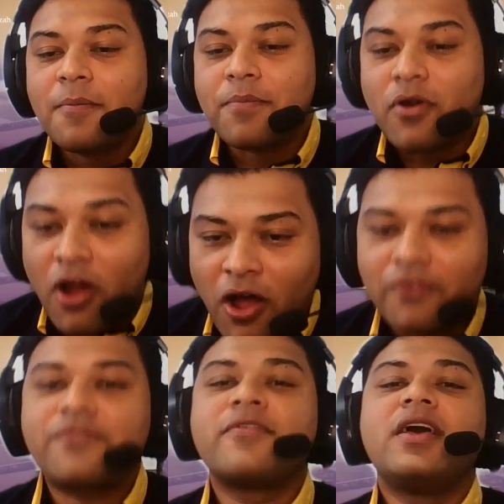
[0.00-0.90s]

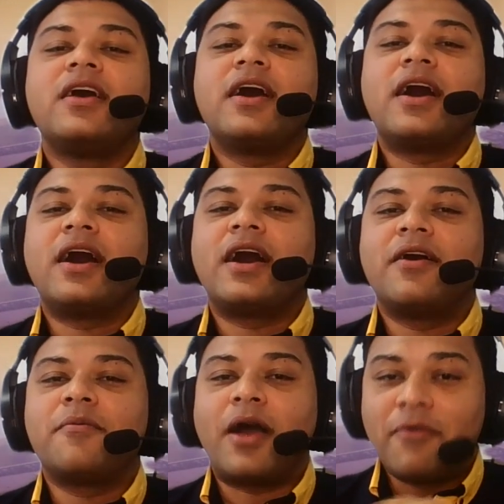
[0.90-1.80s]
Prof,
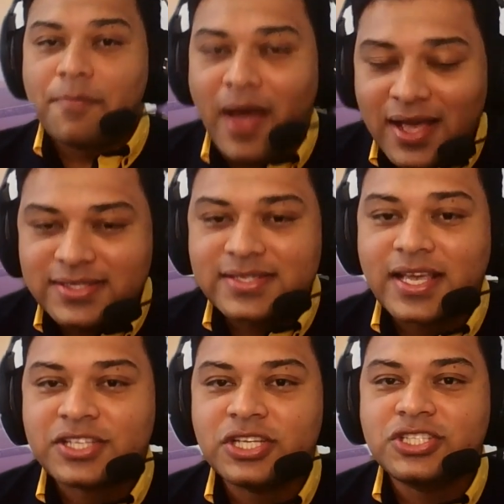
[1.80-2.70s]
I will pass the
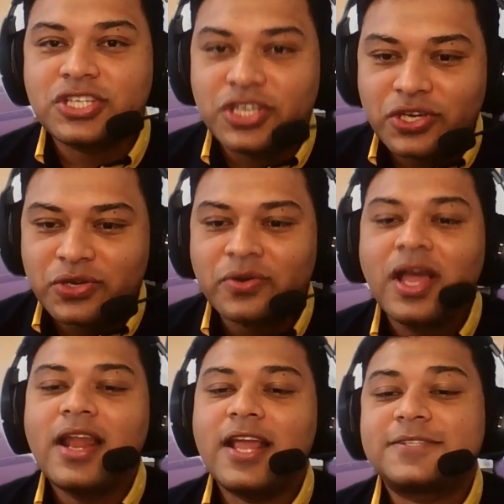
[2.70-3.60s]
session to you.
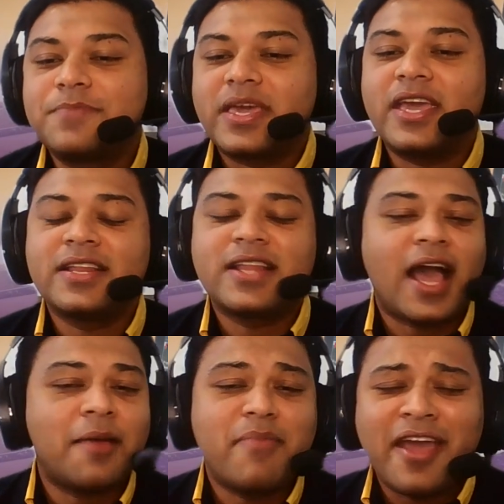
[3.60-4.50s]
Let's begin.
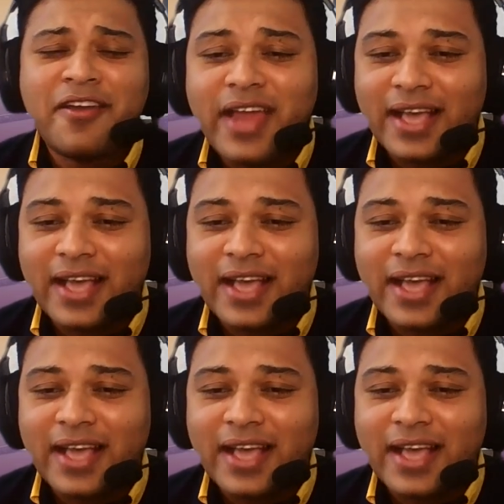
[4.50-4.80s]
I'm very